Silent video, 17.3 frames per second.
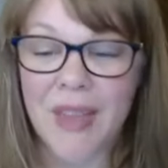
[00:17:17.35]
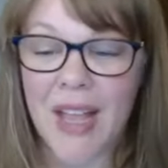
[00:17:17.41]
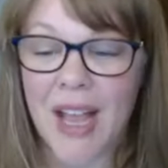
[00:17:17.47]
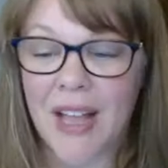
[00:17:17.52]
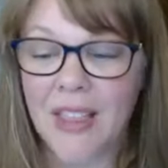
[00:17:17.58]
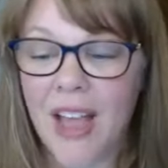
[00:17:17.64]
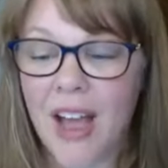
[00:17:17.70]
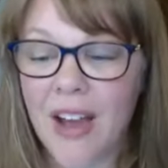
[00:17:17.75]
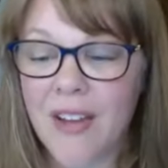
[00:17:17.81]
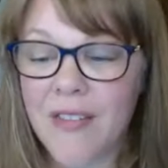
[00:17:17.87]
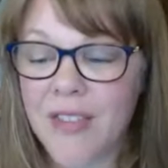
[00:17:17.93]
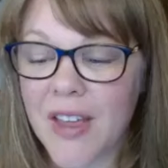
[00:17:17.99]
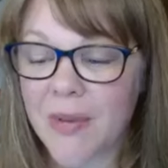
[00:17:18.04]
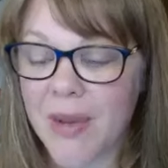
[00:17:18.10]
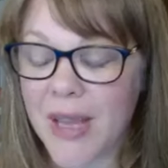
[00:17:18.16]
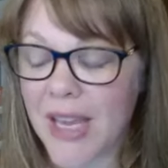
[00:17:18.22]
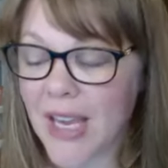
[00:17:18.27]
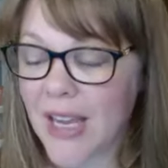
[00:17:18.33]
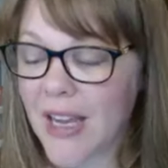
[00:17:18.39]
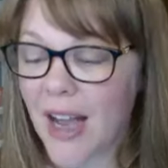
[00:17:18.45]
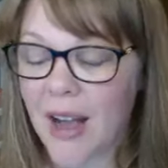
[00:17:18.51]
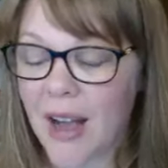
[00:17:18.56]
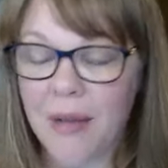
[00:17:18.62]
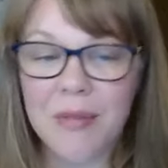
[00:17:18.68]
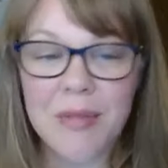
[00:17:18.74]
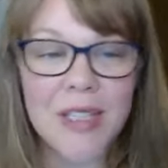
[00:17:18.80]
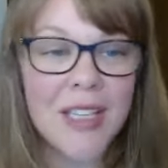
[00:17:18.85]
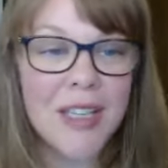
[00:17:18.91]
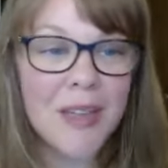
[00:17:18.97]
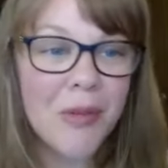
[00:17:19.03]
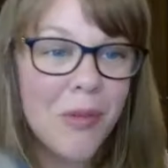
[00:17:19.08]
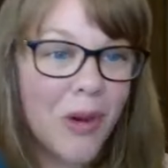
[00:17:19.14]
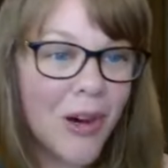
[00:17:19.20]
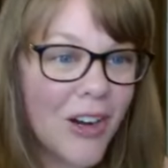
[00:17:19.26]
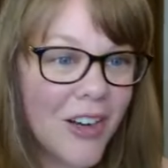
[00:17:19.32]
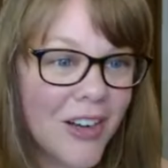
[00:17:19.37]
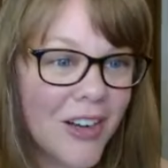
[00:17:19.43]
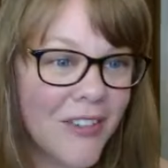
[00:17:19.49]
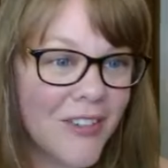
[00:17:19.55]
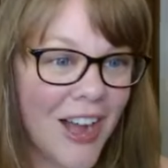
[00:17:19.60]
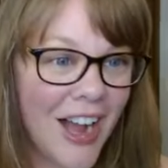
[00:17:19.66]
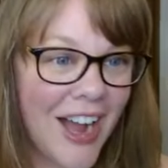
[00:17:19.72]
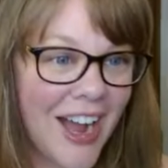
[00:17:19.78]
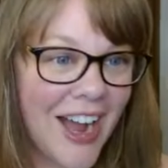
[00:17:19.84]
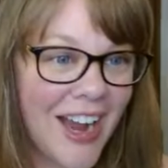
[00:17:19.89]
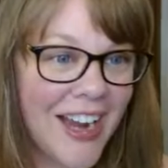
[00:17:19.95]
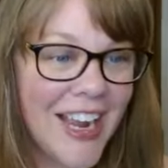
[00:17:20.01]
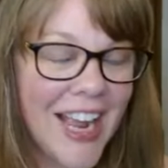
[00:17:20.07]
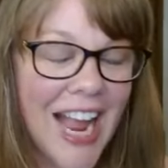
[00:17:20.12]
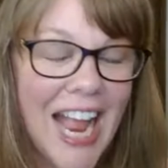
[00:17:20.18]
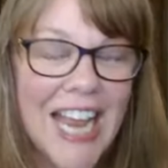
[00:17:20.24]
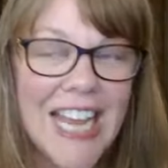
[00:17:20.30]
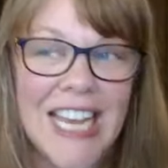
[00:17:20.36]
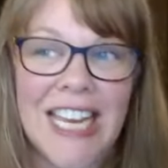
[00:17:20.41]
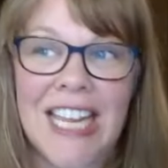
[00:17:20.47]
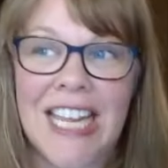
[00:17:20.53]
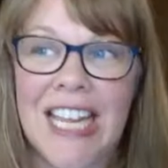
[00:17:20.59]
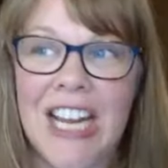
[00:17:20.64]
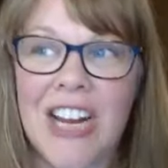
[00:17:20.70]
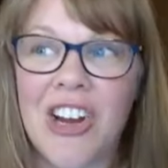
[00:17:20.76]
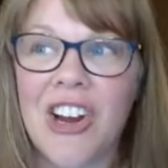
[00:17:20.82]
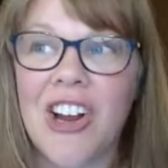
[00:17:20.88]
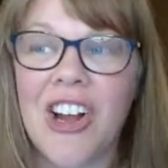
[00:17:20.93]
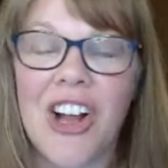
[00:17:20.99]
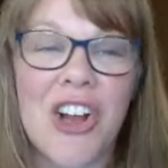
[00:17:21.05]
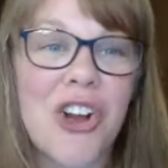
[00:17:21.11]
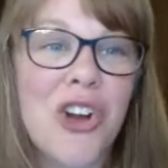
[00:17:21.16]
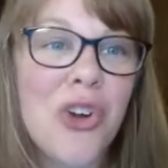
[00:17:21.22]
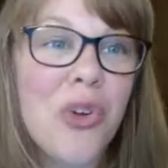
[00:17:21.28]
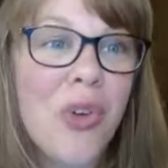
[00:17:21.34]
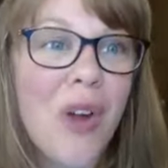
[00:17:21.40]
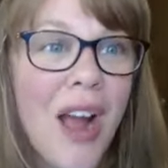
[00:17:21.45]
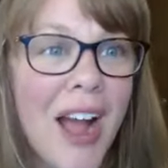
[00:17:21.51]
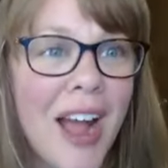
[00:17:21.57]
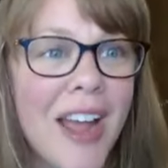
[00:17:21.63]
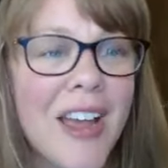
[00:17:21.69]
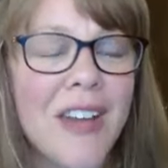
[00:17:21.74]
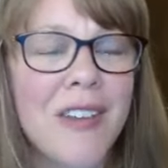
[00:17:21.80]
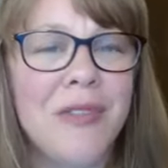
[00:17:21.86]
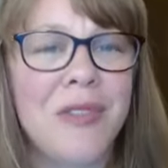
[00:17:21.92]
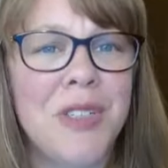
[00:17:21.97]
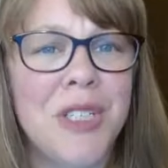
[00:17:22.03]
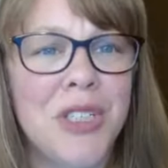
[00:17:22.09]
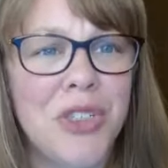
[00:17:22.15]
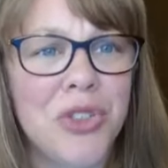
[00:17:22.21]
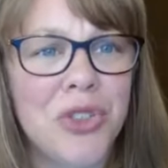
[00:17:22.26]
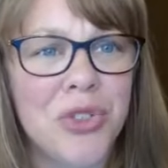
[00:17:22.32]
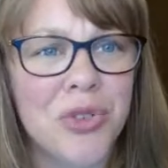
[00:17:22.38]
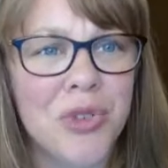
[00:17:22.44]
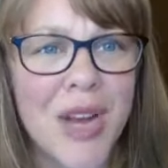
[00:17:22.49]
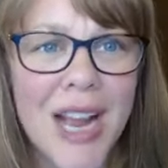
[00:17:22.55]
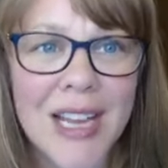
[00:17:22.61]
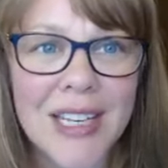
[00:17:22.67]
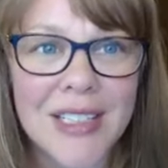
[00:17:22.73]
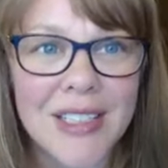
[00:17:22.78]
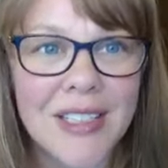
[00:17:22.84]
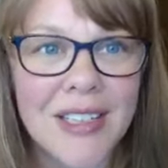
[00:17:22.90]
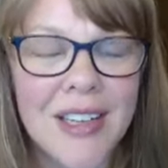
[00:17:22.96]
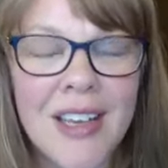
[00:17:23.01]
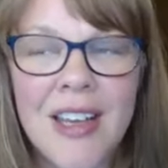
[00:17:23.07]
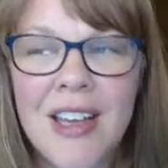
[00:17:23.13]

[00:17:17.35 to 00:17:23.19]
I love that we can come to the Word of God and hear a cry of distress.